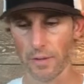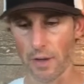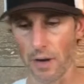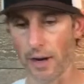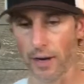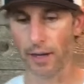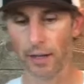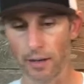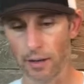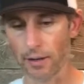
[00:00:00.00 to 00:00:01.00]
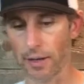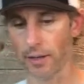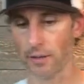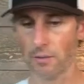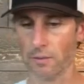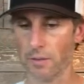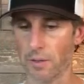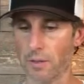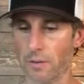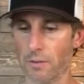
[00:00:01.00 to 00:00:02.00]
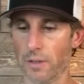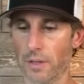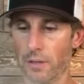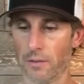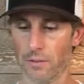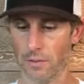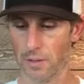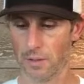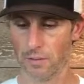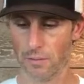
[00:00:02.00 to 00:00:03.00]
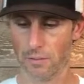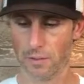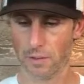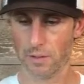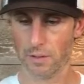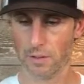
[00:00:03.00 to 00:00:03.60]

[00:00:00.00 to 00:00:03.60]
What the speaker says: Alright, hang on, guys. Hold on, hold on, hold on, hold on.